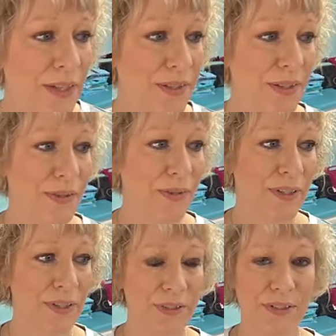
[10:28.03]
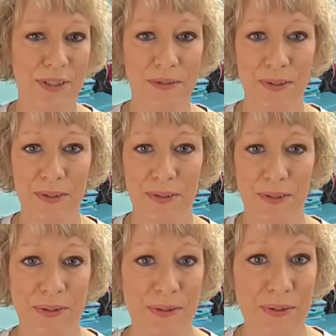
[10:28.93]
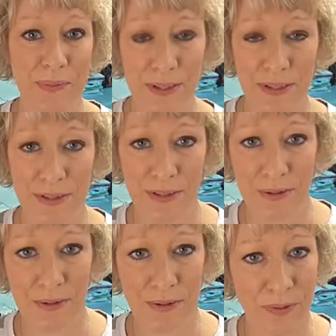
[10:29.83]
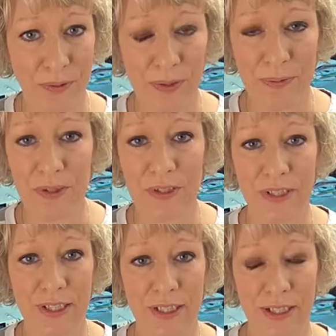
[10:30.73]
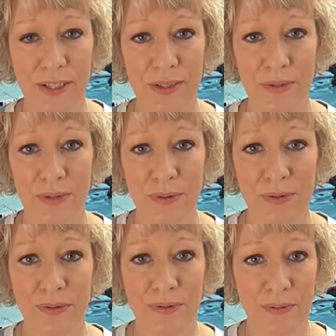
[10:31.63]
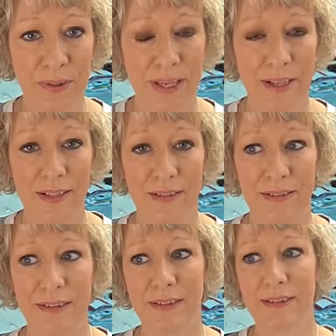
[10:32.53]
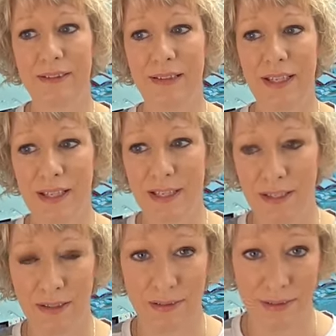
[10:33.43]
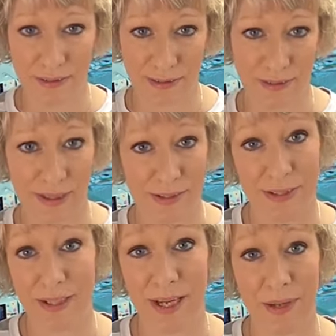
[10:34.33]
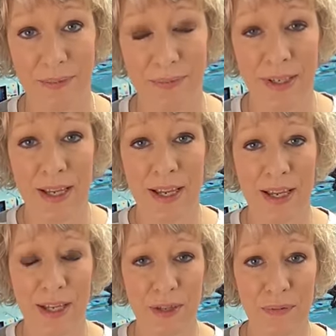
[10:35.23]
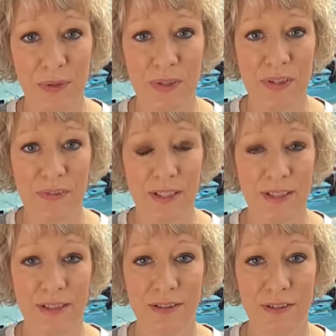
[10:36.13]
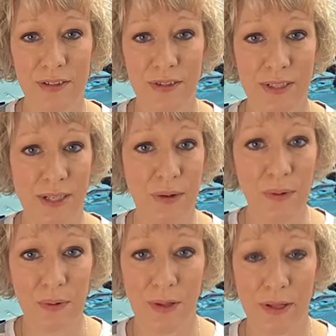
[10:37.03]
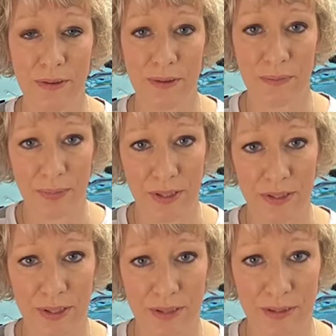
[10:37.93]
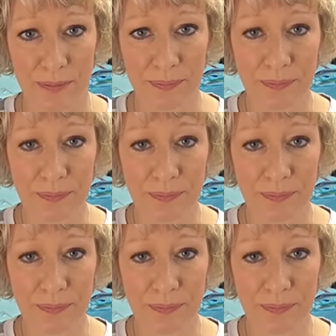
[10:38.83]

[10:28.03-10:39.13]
So it just gives you a little something to throw on the machine and do without it taking tons of time. And most of it is just like a whole cloth project.